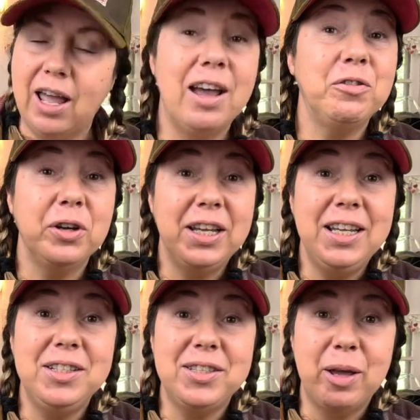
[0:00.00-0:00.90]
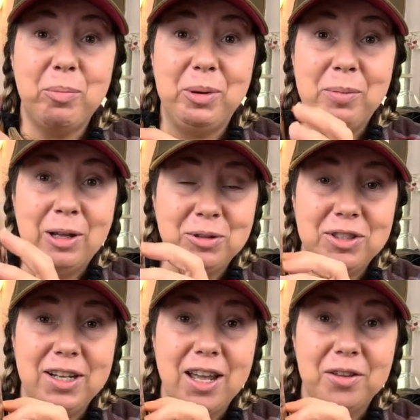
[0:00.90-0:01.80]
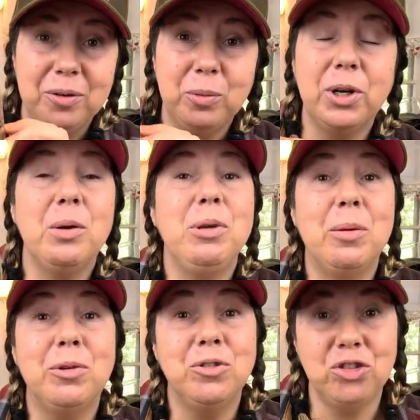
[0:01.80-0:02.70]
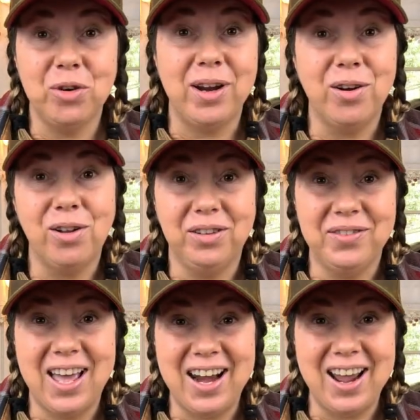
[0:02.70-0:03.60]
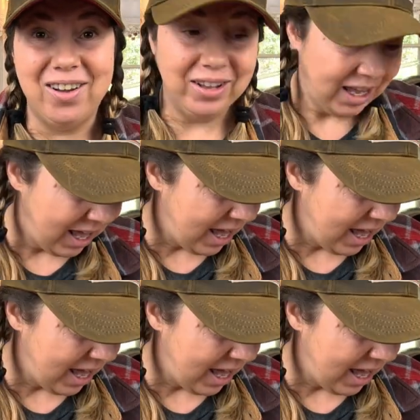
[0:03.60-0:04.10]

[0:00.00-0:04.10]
After it heats up and melts together, we're gonna be able to strain all of that out.